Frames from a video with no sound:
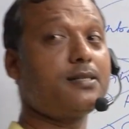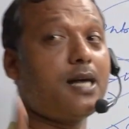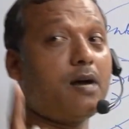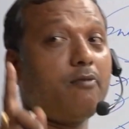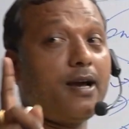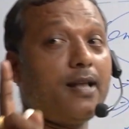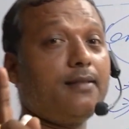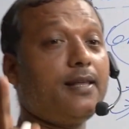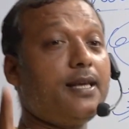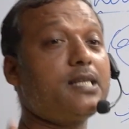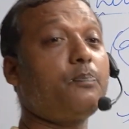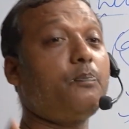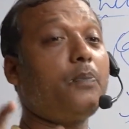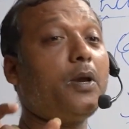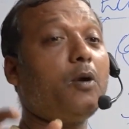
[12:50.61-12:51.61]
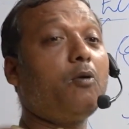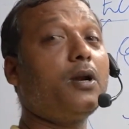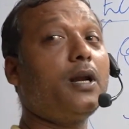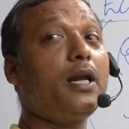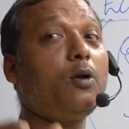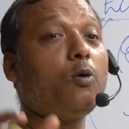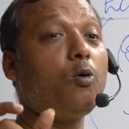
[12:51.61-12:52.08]
the wealth is
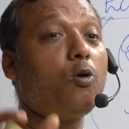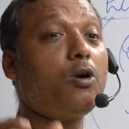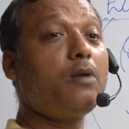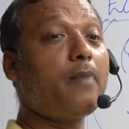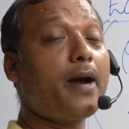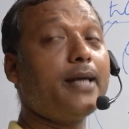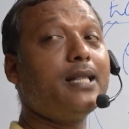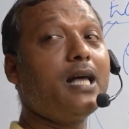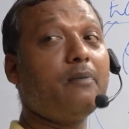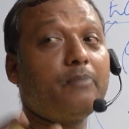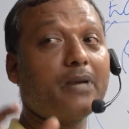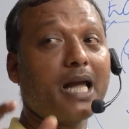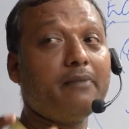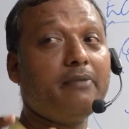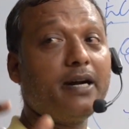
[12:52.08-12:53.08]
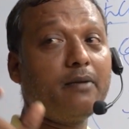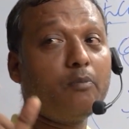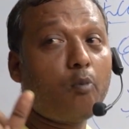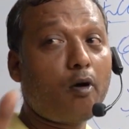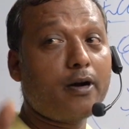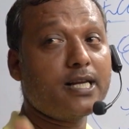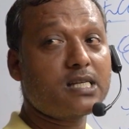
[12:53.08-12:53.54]
purely owned by the private
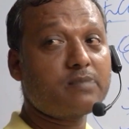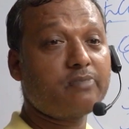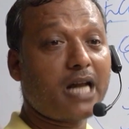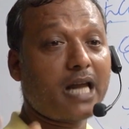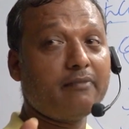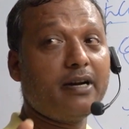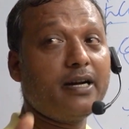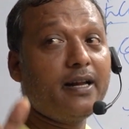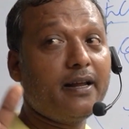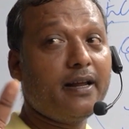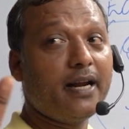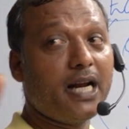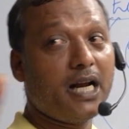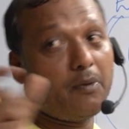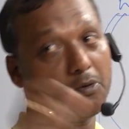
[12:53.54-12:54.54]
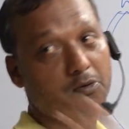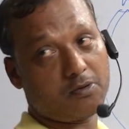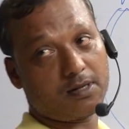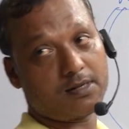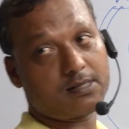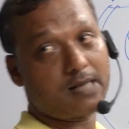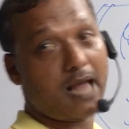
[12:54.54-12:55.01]
bodies, private
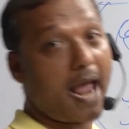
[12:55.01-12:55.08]
individuals.